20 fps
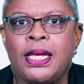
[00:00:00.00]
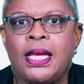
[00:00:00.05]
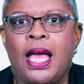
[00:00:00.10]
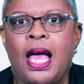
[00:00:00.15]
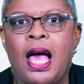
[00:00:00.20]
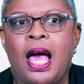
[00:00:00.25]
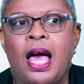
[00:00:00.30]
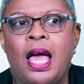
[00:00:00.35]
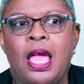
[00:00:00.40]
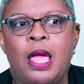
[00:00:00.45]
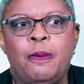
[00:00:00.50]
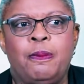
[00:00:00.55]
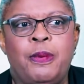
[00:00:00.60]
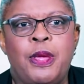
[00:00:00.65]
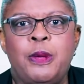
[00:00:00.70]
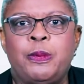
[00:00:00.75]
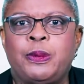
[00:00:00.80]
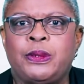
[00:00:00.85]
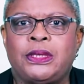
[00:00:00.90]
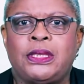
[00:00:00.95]
And
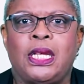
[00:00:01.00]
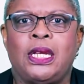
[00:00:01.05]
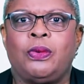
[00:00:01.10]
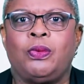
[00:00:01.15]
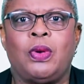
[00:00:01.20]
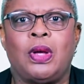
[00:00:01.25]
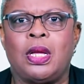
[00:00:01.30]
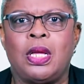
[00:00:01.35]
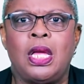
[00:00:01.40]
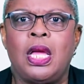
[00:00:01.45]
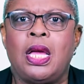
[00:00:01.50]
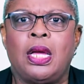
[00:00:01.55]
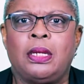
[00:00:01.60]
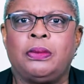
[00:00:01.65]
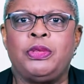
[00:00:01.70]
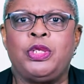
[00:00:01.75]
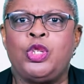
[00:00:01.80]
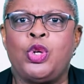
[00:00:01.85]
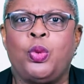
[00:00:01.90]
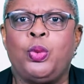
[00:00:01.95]
people say, well,
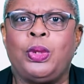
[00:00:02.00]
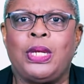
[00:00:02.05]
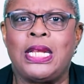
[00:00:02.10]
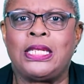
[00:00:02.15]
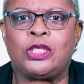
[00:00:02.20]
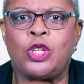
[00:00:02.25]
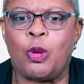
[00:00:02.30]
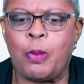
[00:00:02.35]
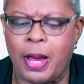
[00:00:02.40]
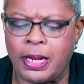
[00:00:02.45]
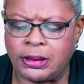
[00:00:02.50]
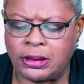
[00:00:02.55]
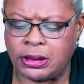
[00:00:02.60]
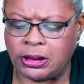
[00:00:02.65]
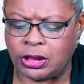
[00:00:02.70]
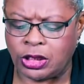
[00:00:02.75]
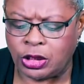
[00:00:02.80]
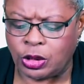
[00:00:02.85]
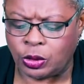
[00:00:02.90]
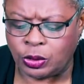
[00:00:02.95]
let's go back to the
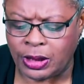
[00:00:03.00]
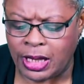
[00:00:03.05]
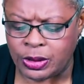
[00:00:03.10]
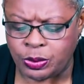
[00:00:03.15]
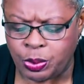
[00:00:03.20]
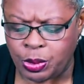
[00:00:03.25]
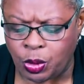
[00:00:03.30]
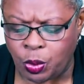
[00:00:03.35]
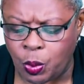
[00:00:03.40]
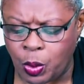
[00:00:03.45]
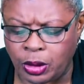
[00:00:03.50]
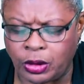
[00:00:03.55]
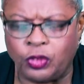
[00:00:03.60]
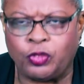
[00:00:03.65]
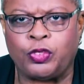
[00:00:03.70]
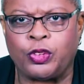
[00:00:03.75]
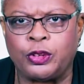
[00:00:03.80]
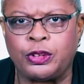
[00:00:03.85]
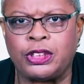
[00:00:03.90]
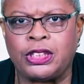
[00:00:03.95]
good old days. We don't want
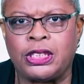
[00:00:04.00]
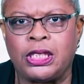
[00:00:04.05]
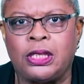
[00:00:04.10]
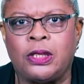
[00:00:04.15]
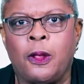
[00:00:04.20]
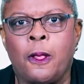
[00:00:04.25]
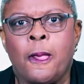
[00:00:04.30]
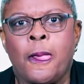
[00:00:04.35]
diversity.